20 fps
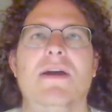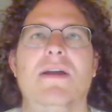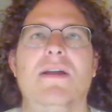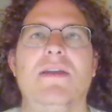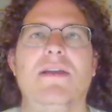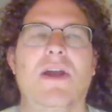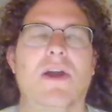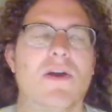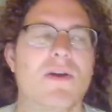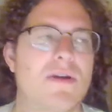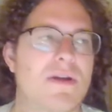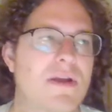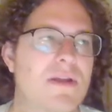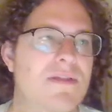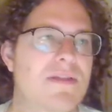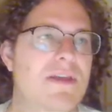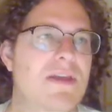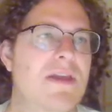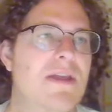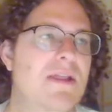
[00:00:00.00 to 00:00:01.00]

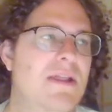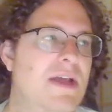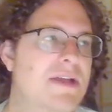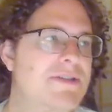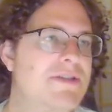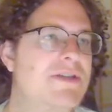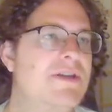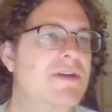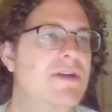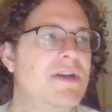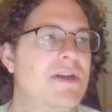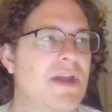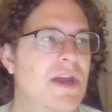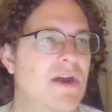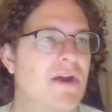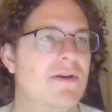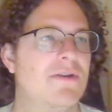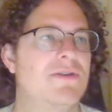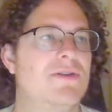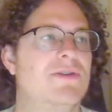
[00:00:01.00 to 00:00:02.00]
legendary
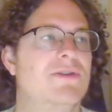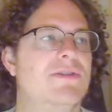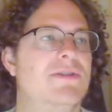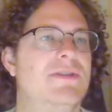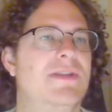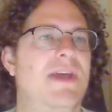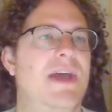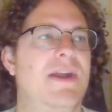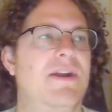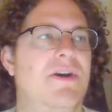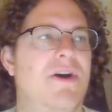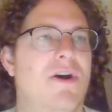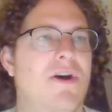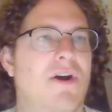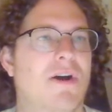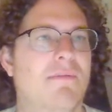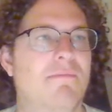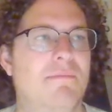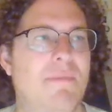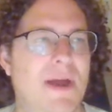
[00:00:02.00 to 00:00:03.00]
characters that
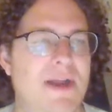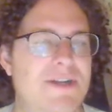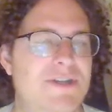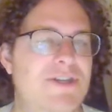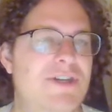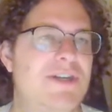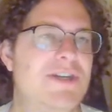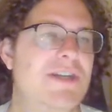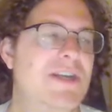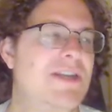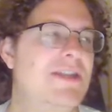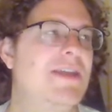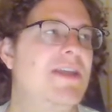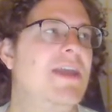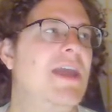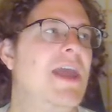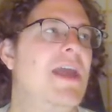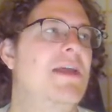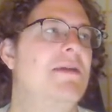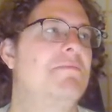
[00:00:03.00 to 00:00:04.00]
are mentioned in the
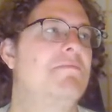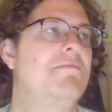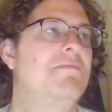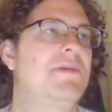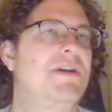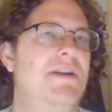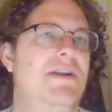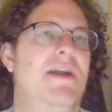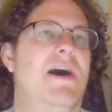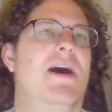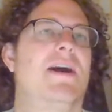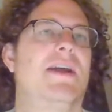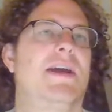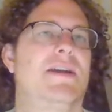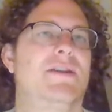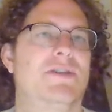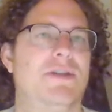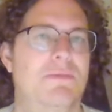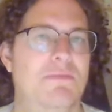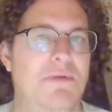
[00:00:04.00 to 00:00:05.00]
game but not
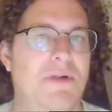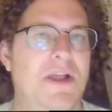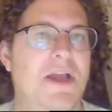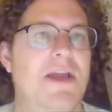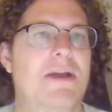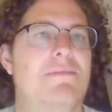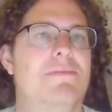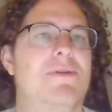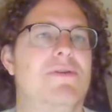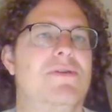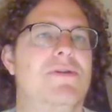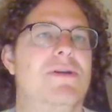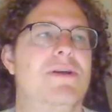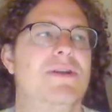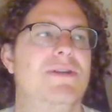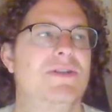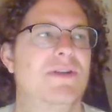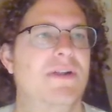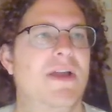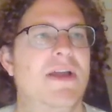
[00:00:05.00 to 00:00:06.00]
actually playable.
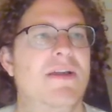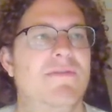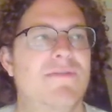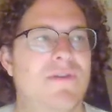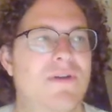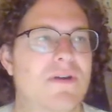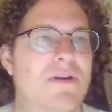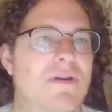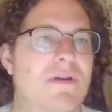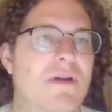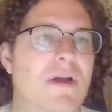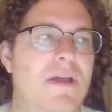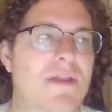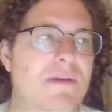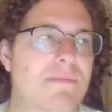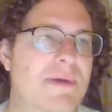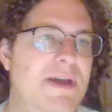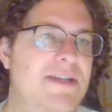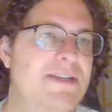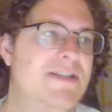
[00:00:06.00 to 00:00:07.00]
So like, for
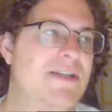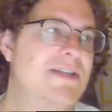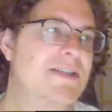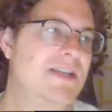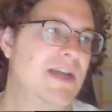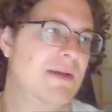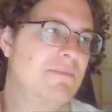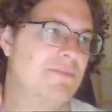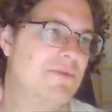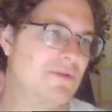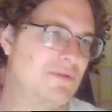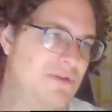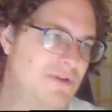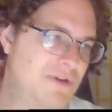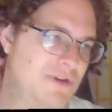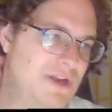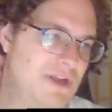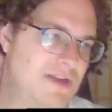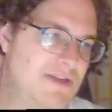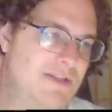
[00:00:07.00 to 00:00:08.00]
the best example
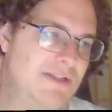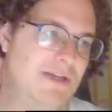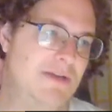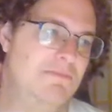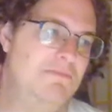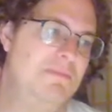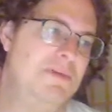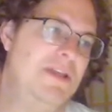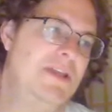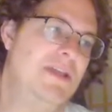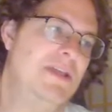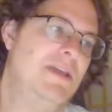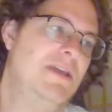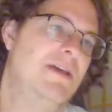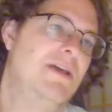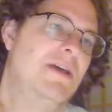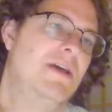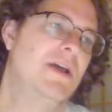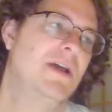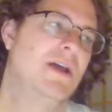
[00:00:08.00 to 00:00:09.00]
could easily be
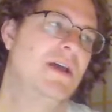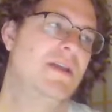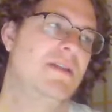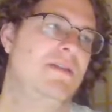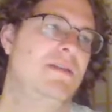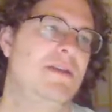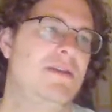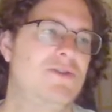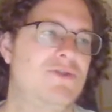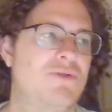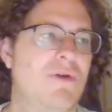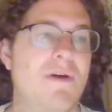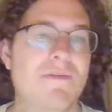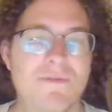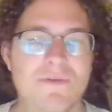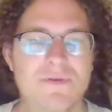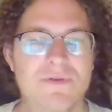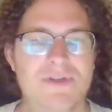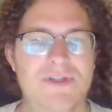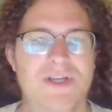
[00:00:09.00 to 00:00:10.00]
the 12
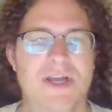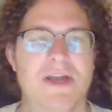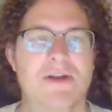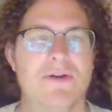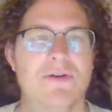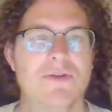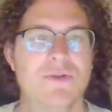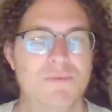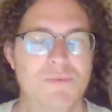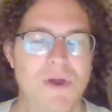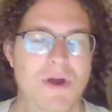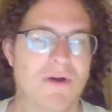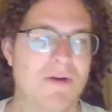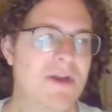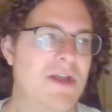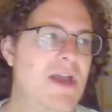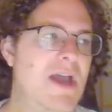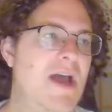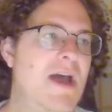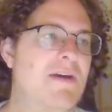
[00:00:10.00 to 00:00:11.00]
Crusaders. We
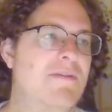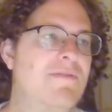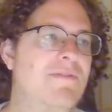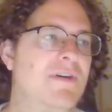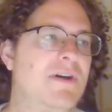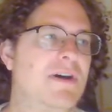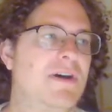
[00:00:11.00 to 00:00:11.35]
already have